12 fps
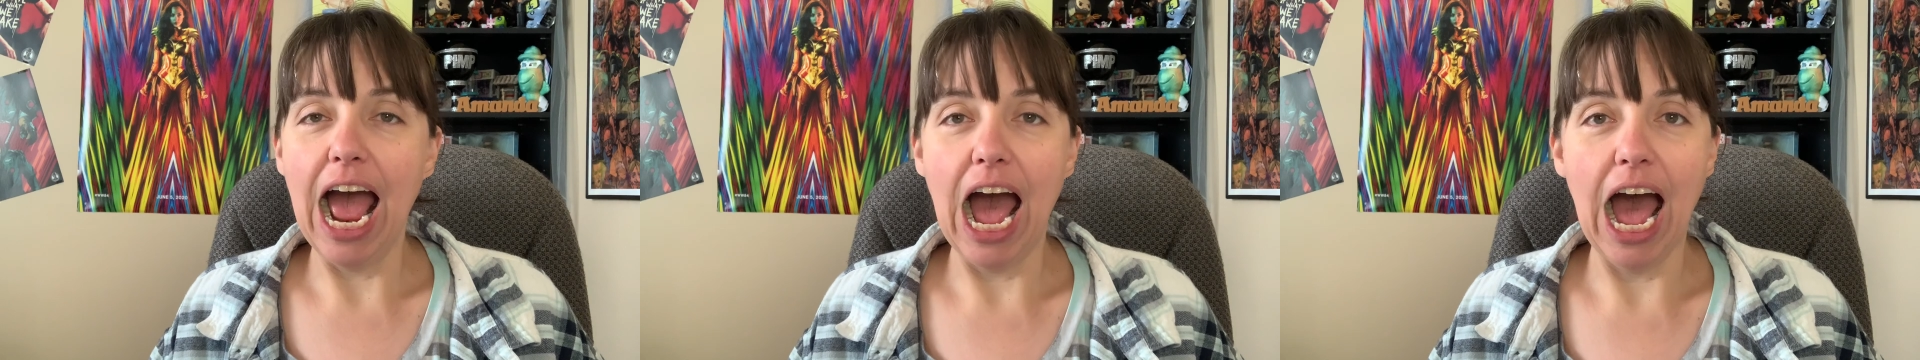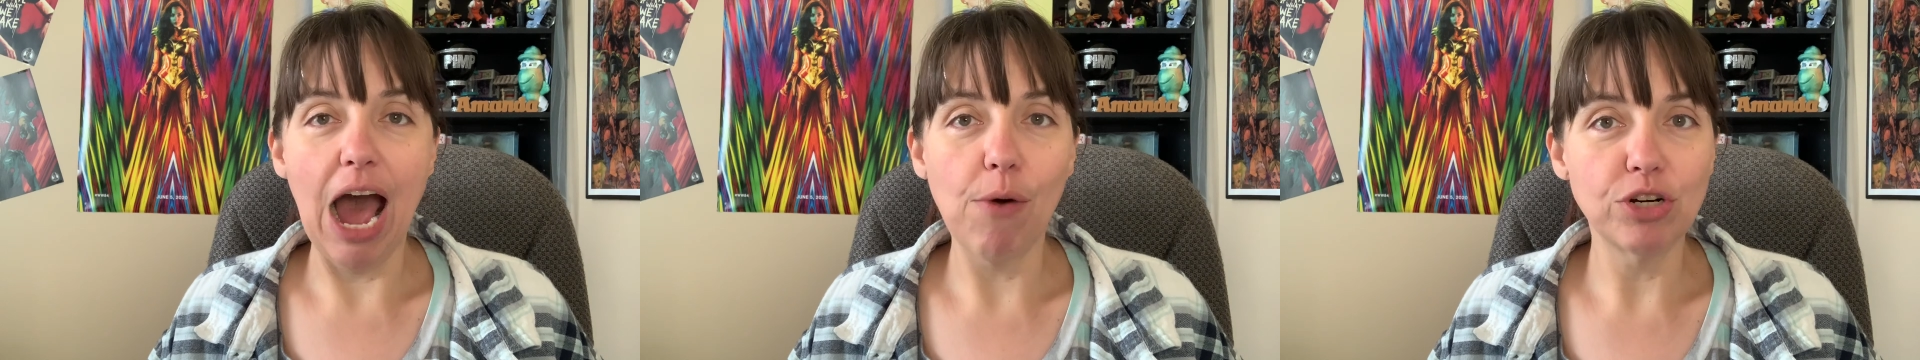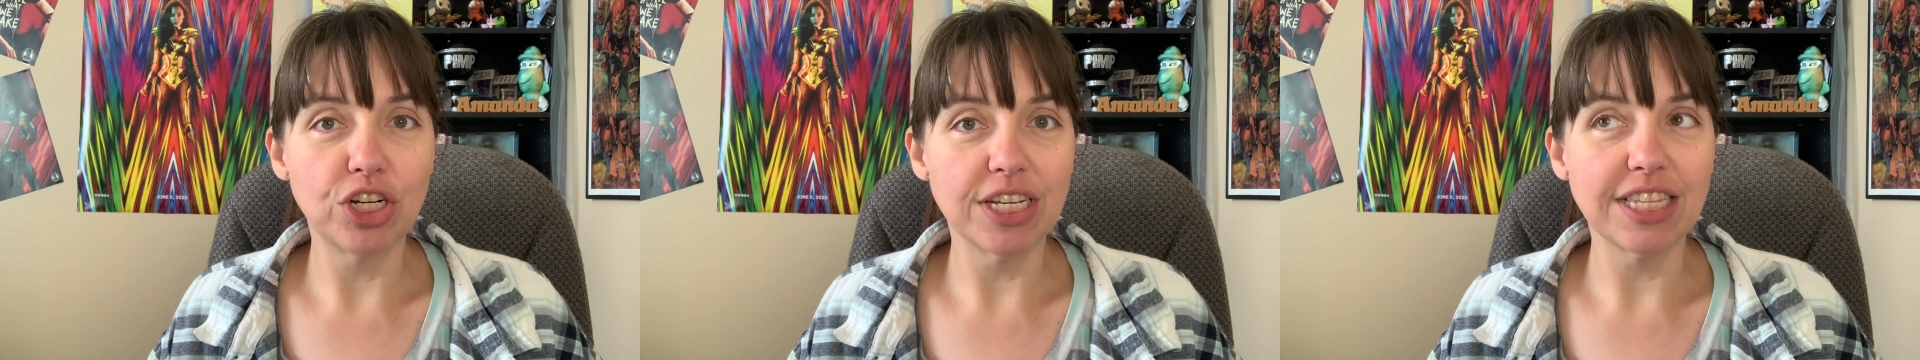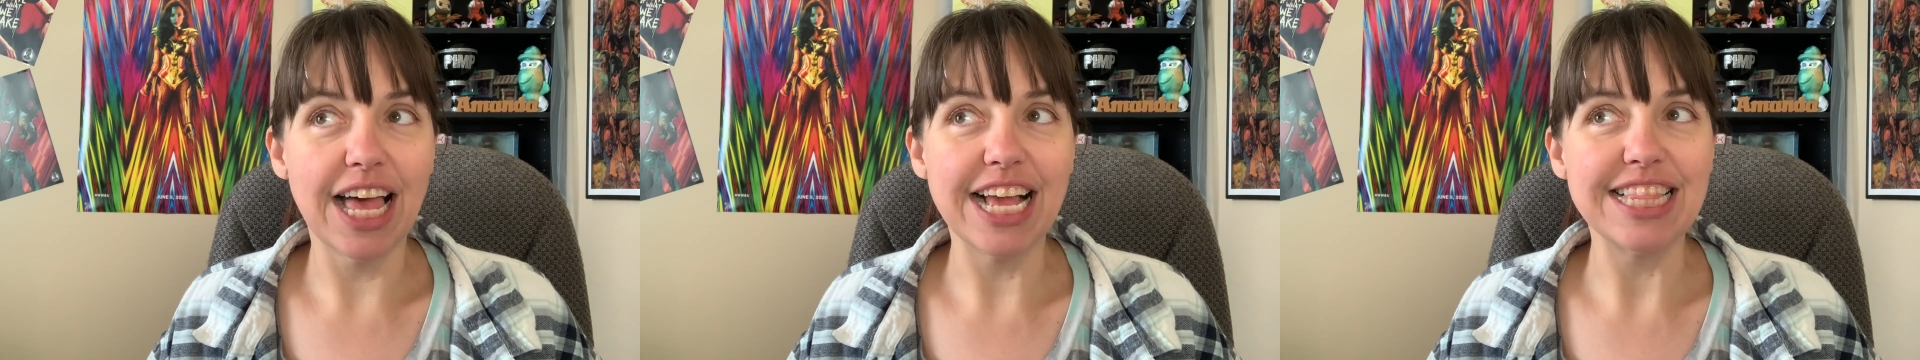I was
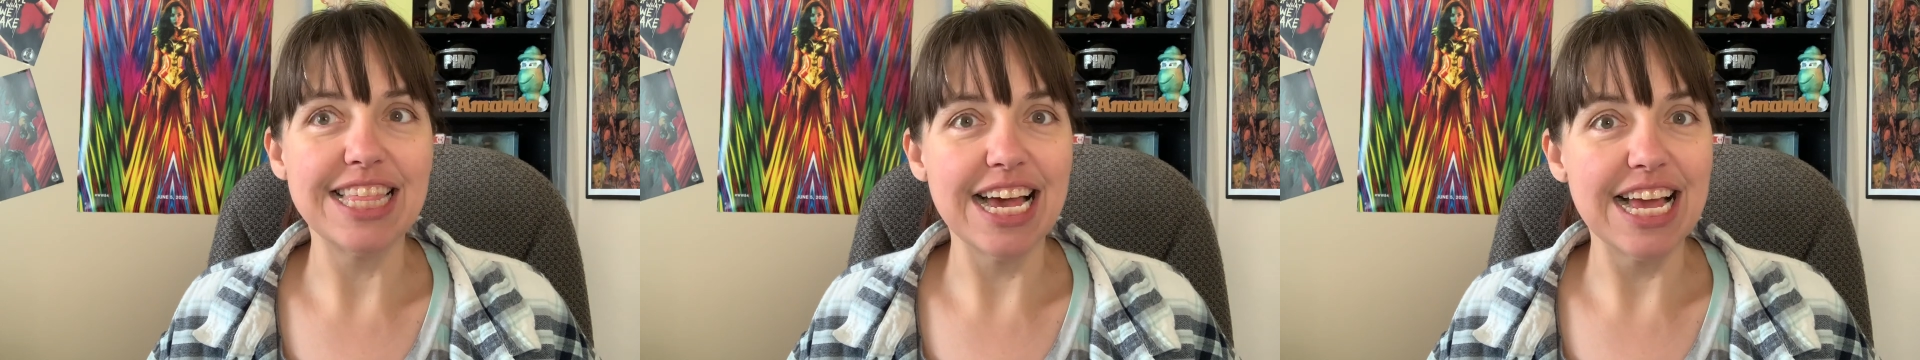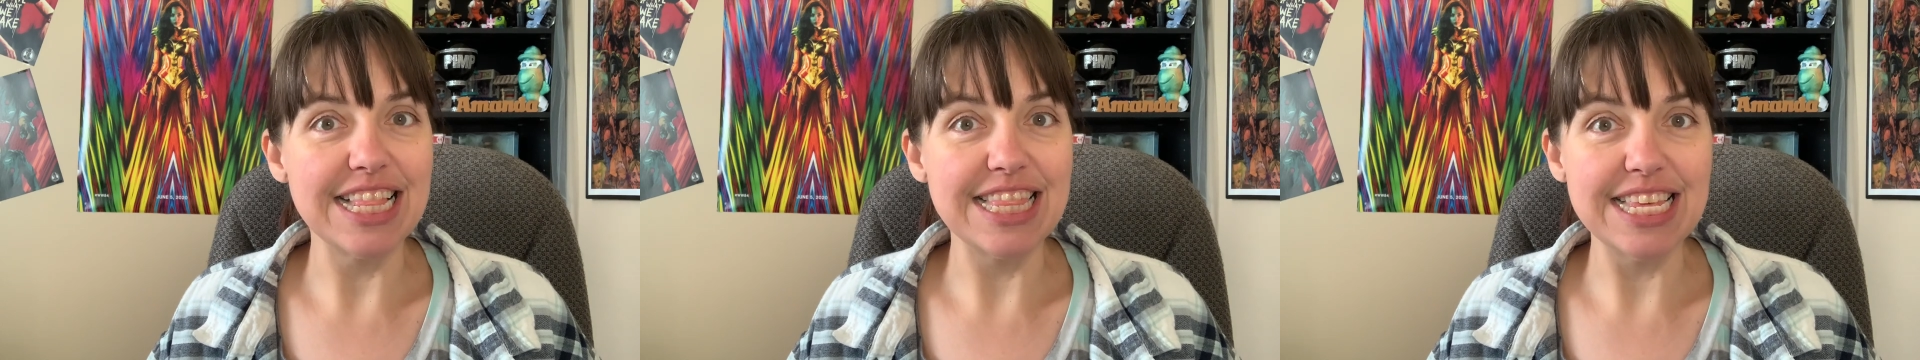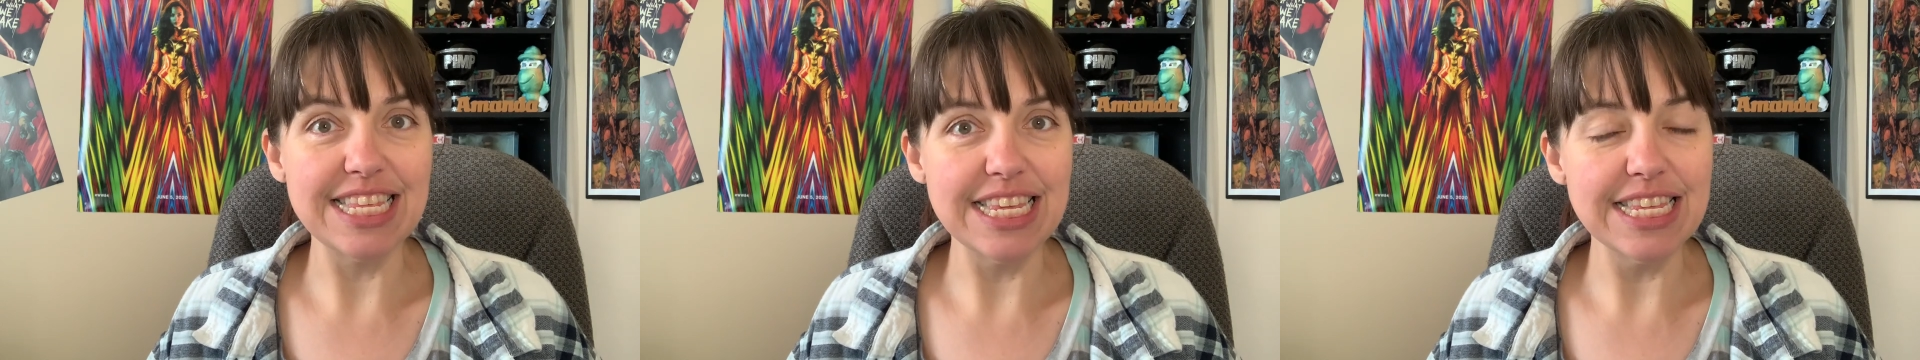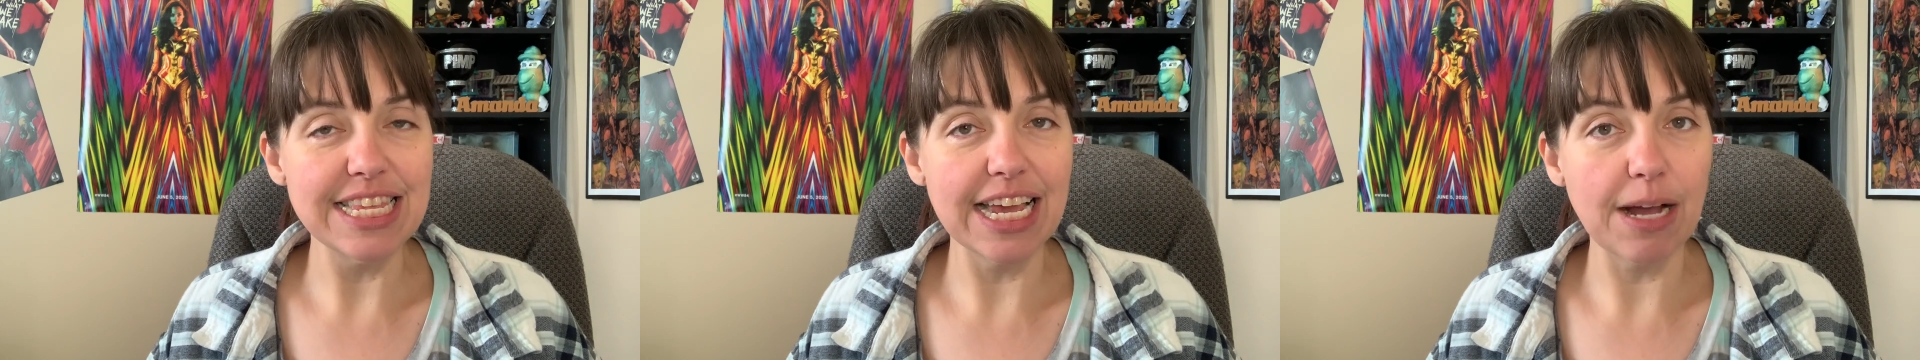just like that. This
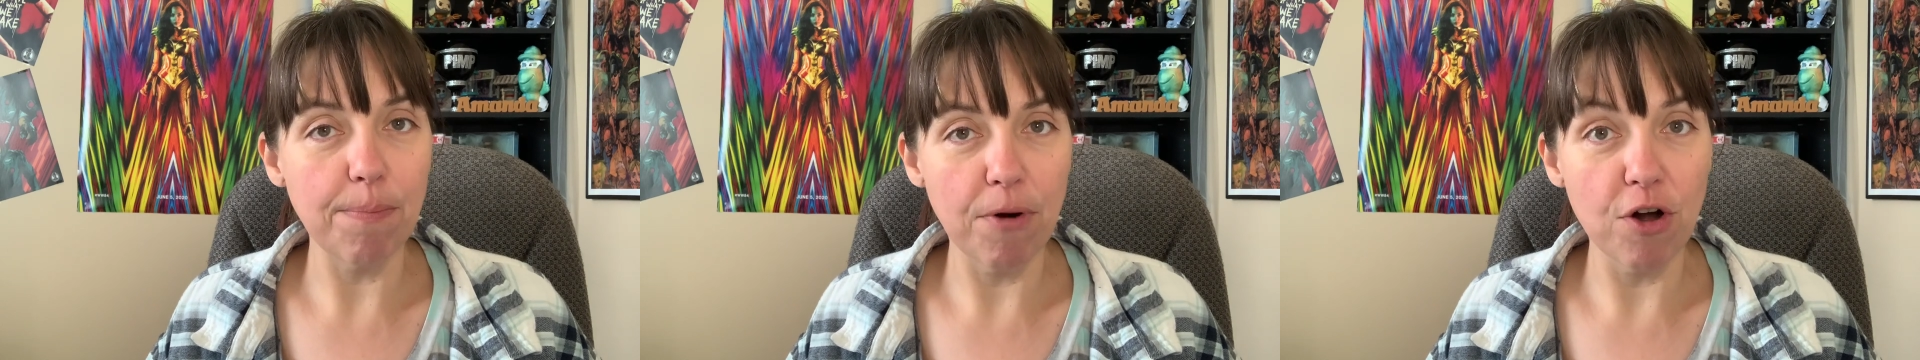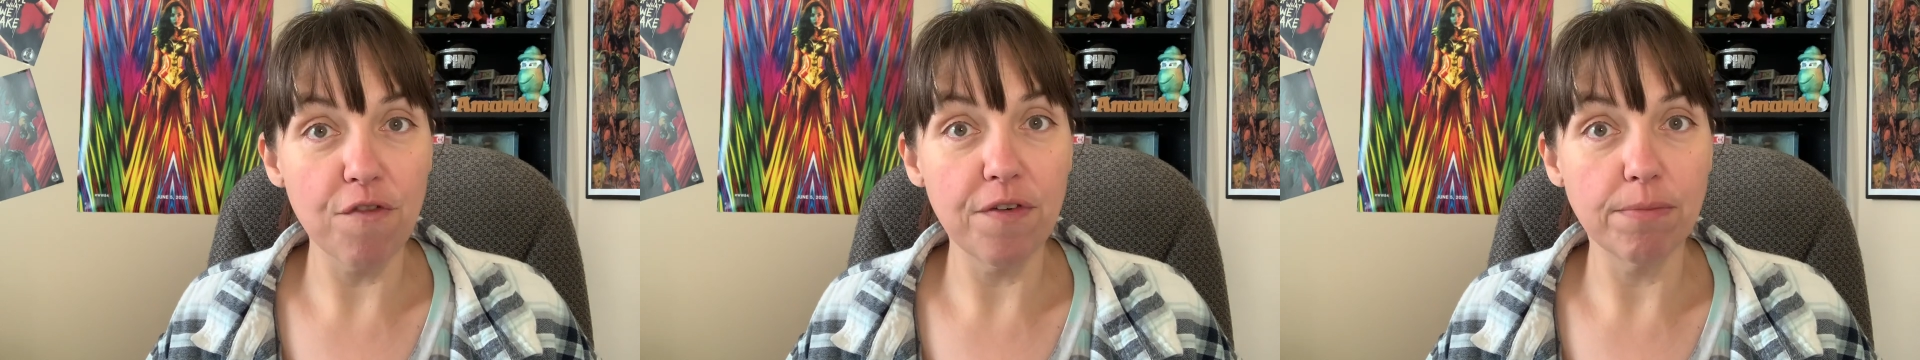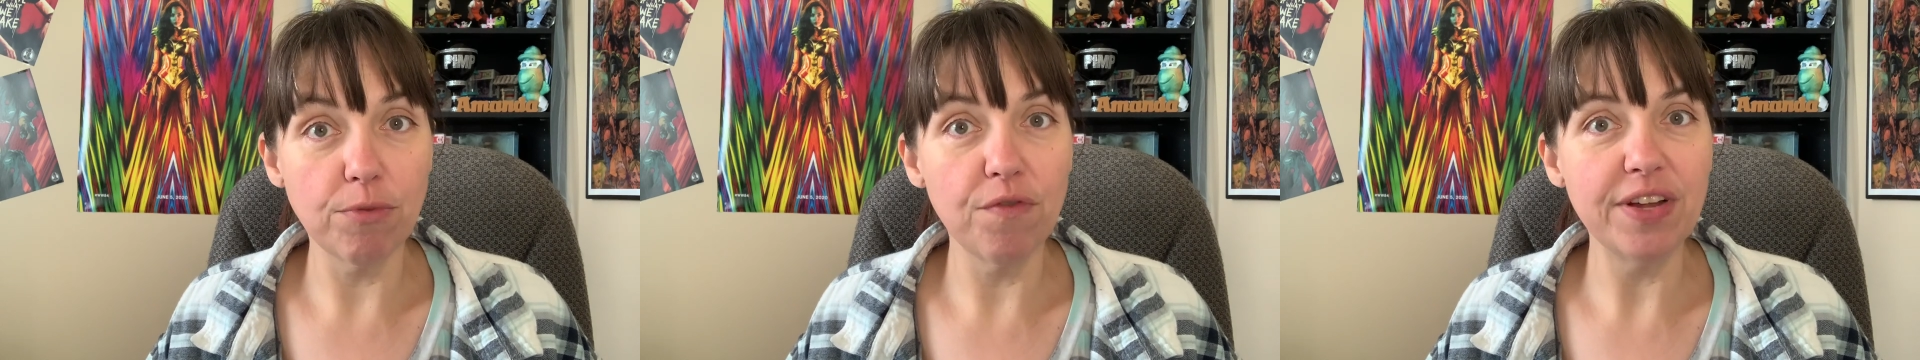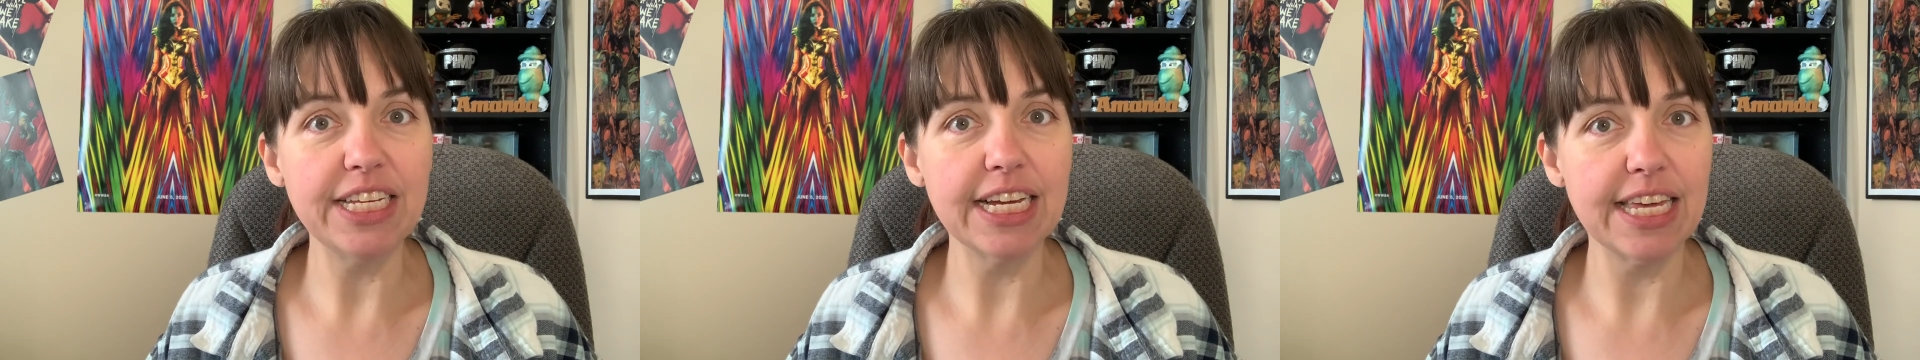is like a perfect
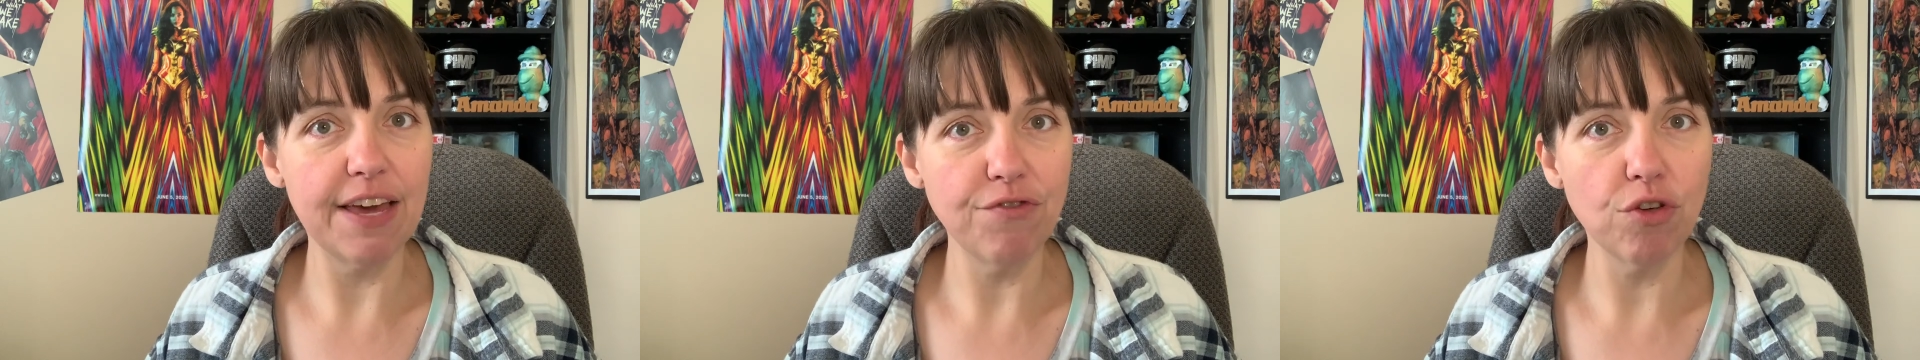movie to get